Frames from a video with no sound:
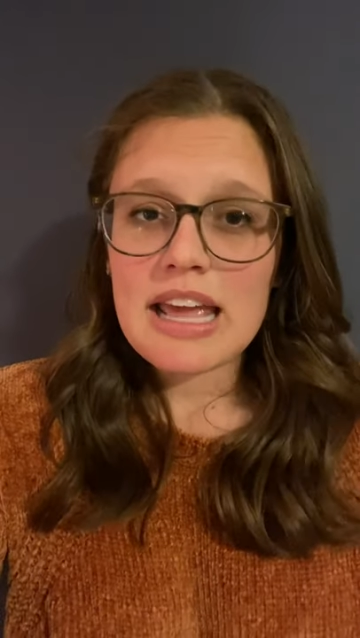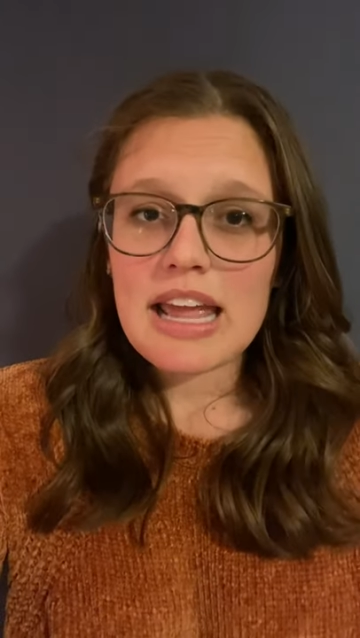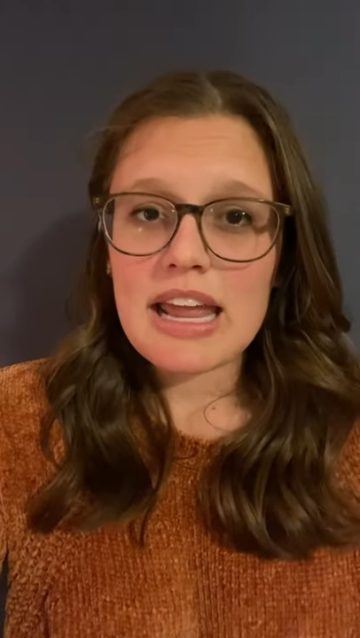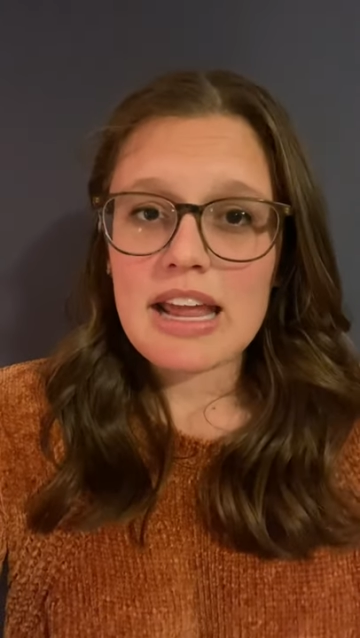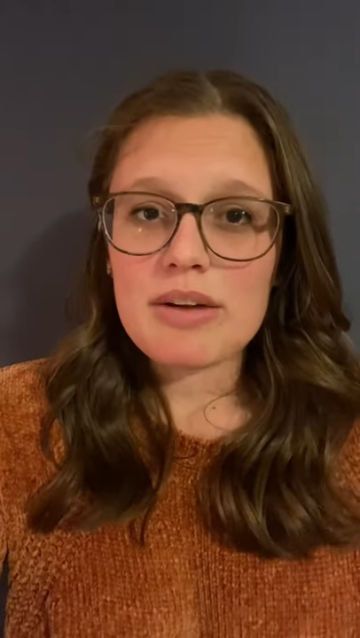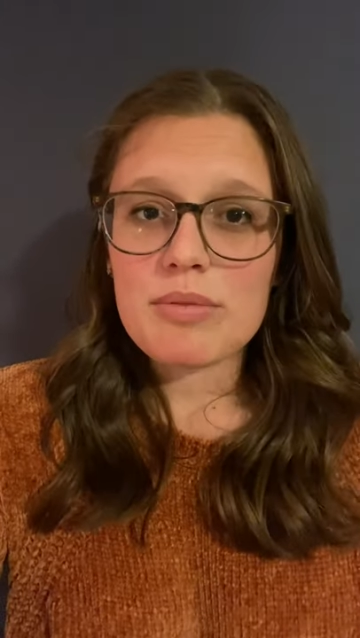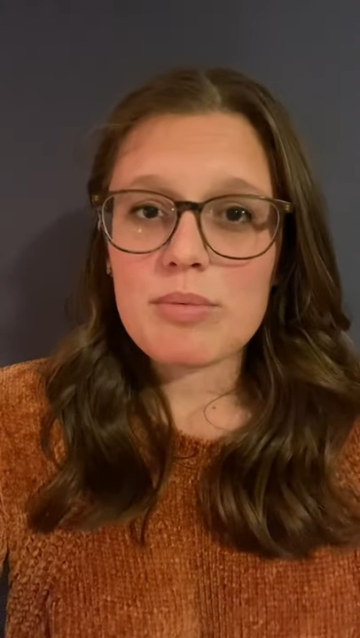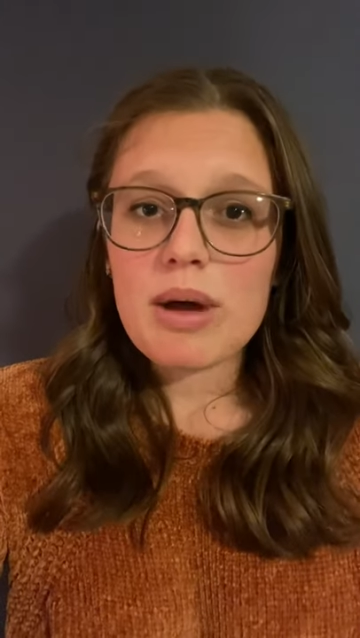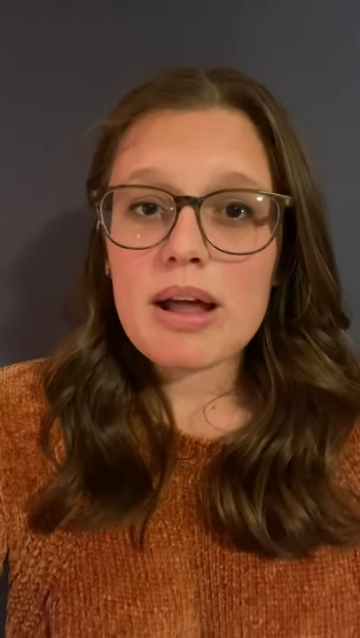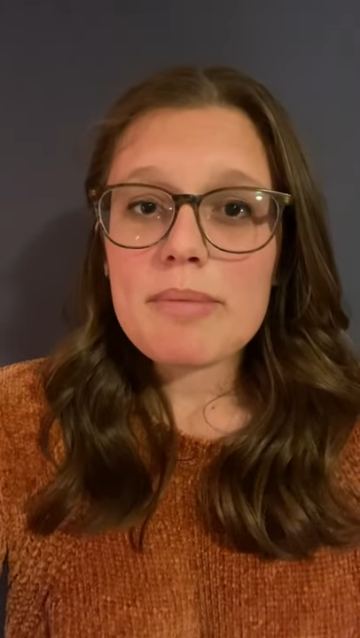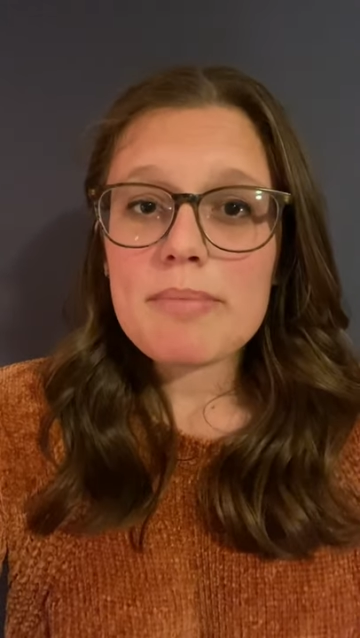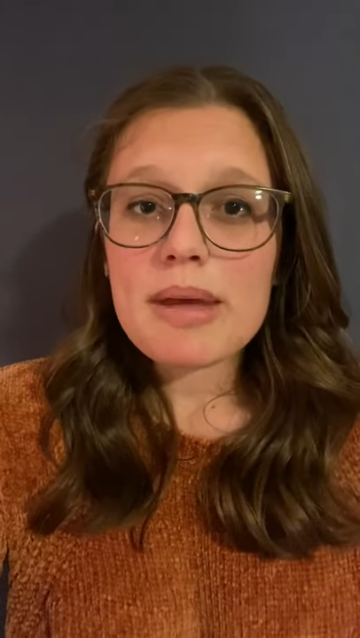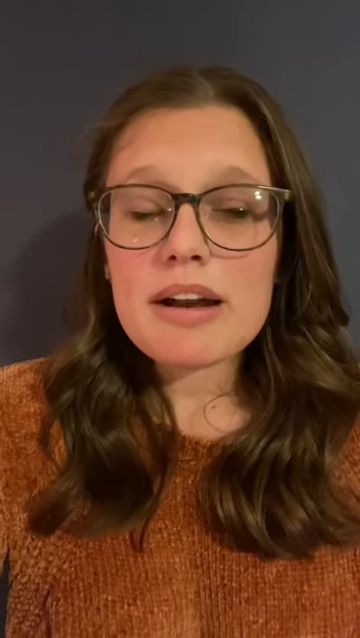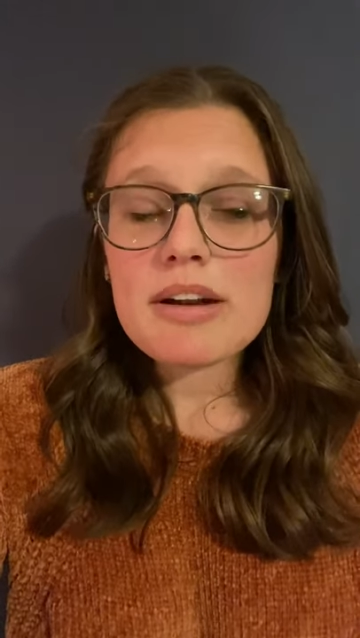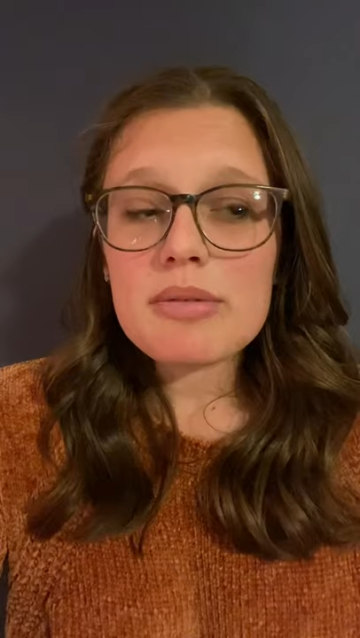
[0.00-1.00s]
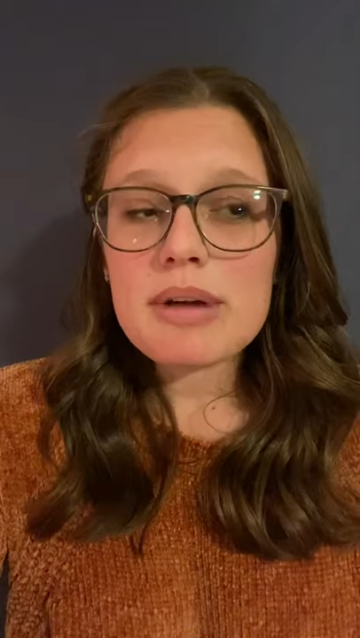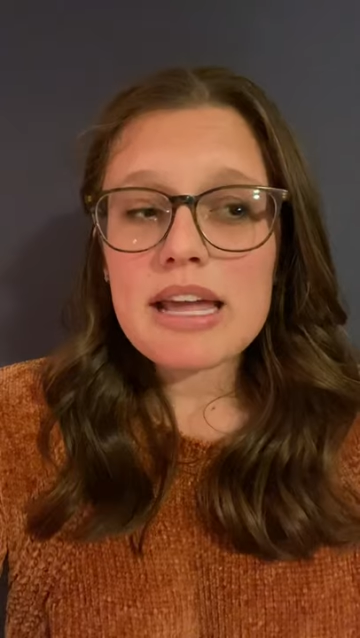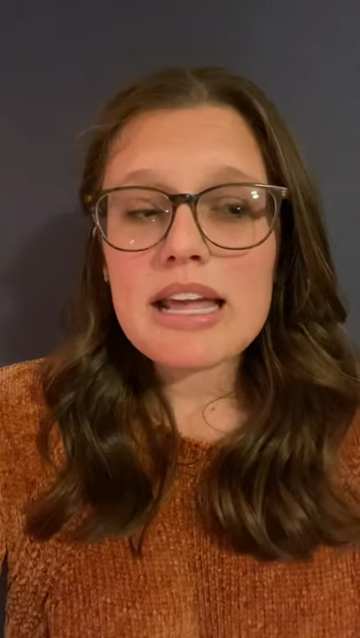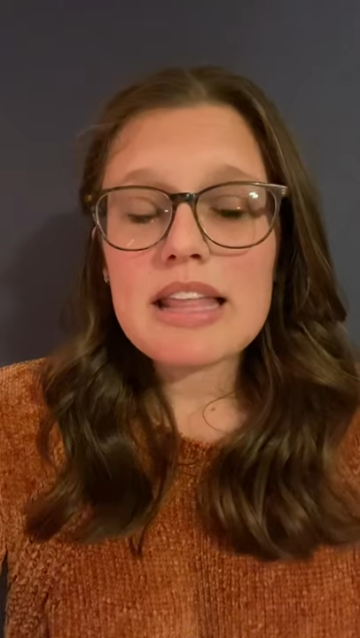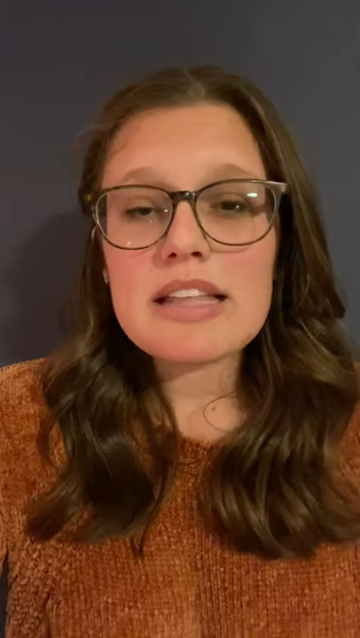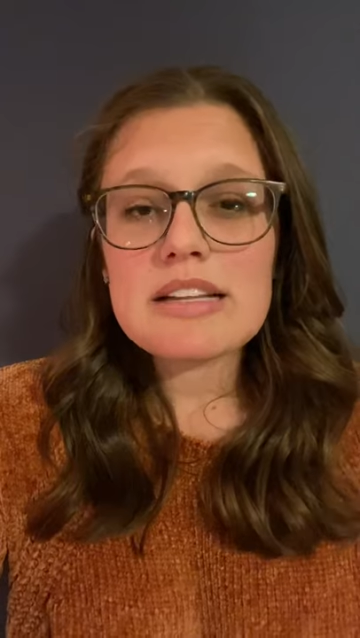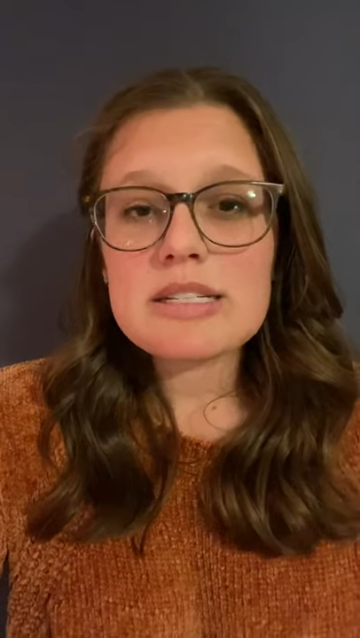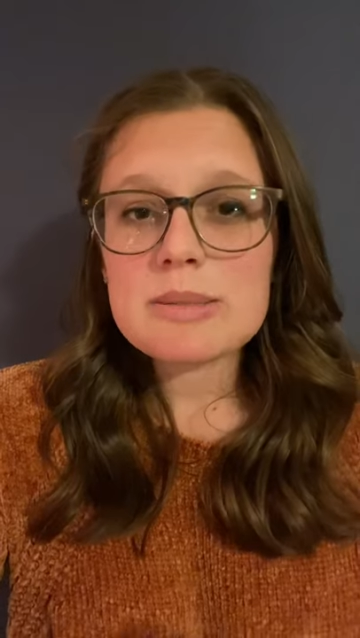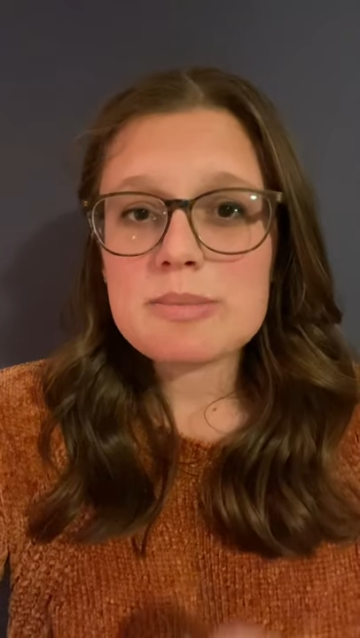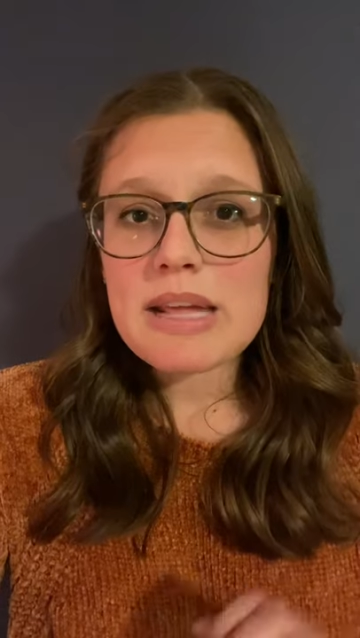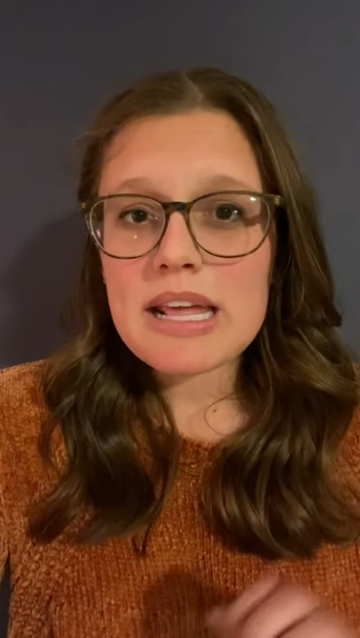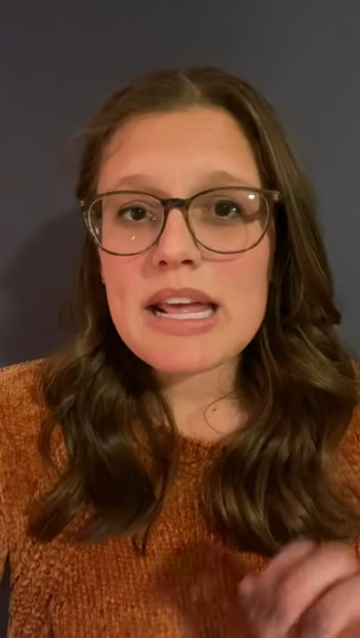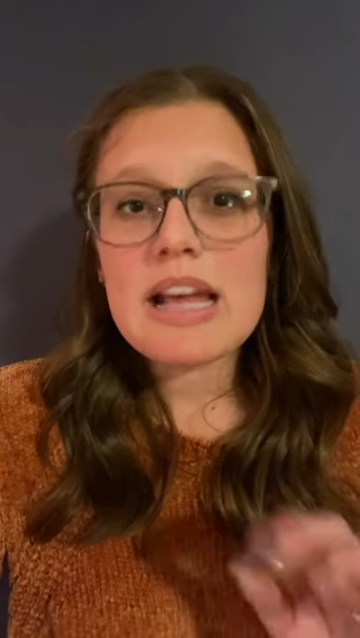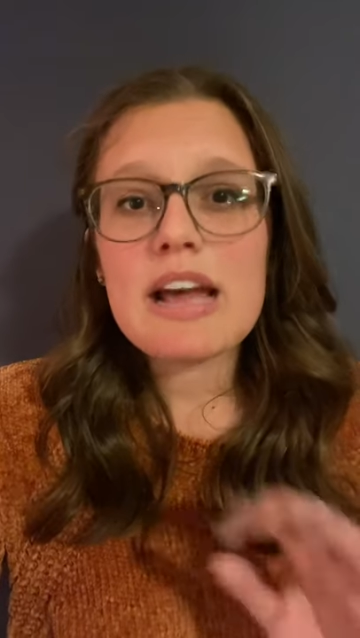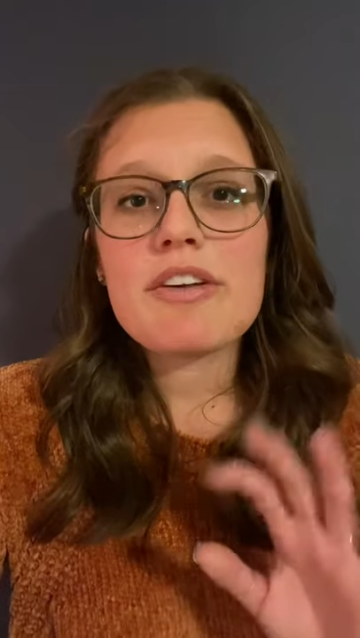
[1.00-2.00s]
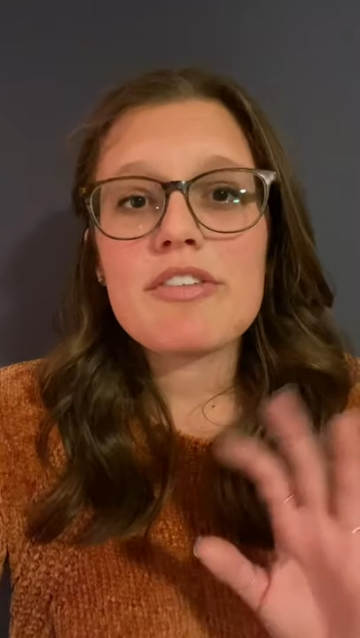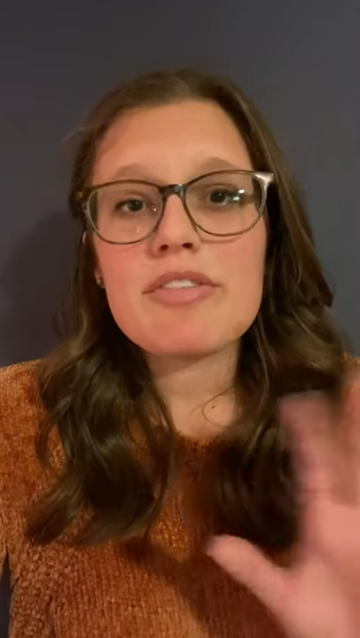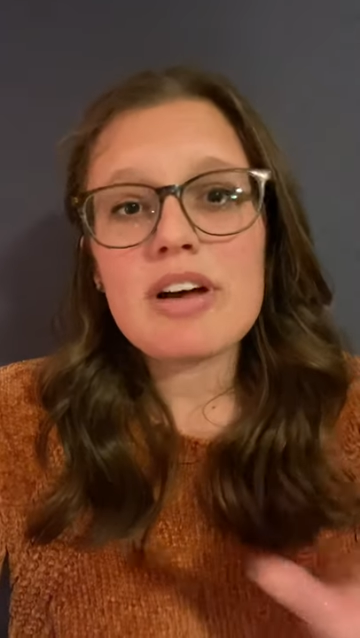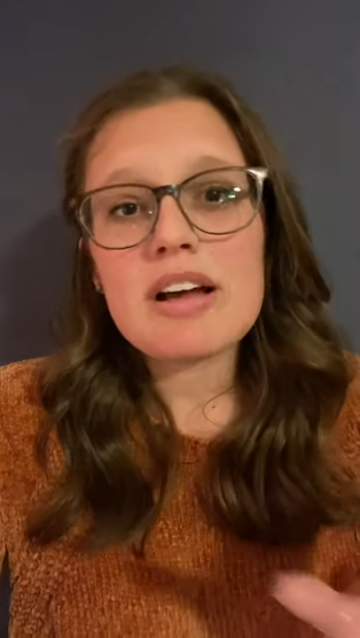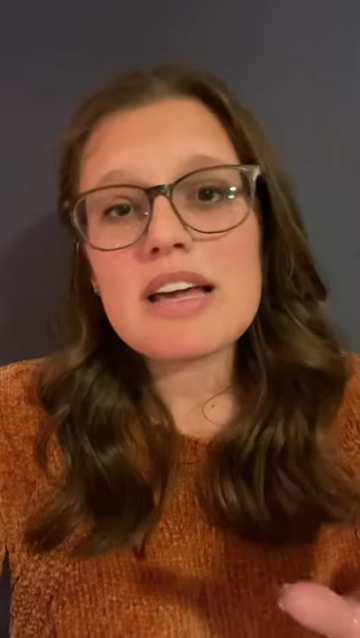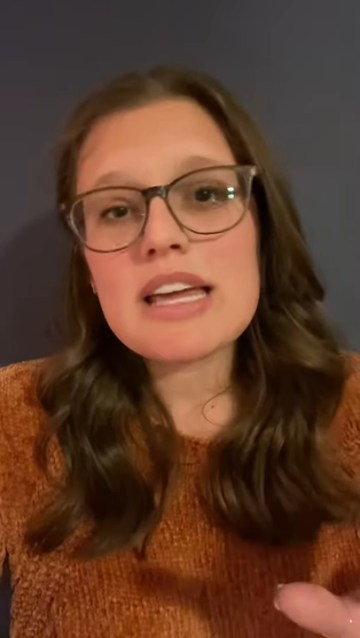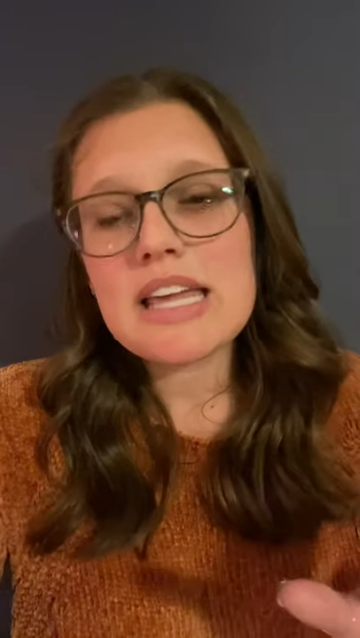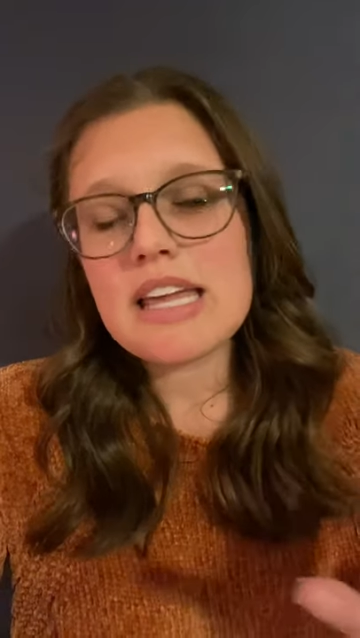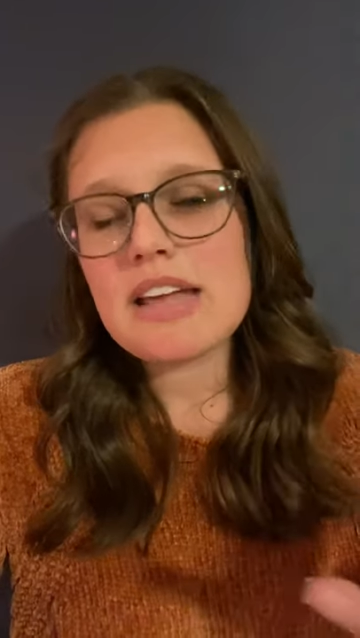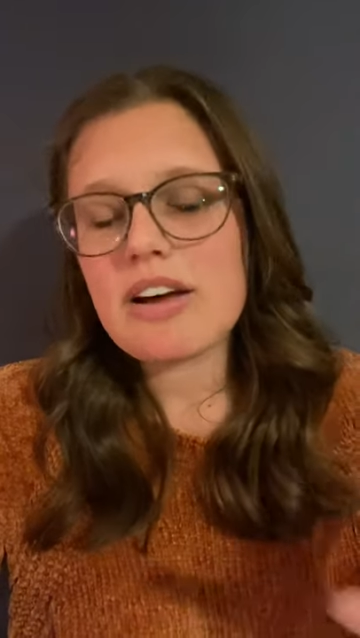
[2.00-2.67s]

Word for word: And what better way than to make a funky,